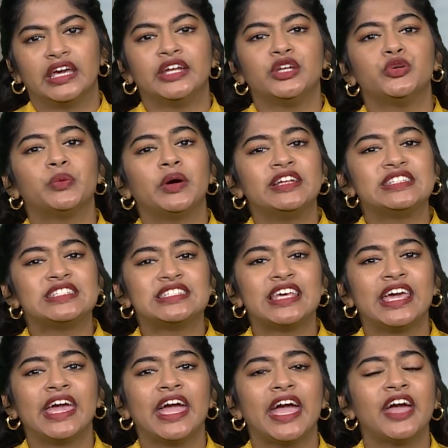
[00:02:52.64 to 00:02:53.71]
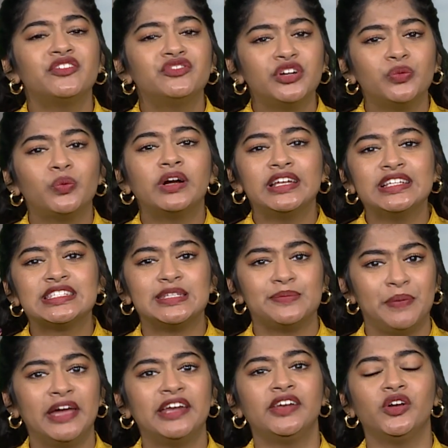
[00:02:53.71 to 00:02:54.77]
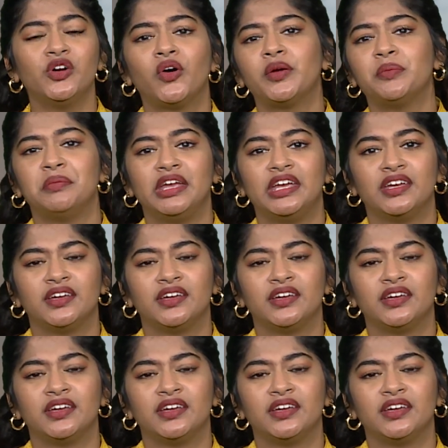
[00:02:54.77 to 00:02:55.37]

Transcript: And you might say, everyone is depending on me.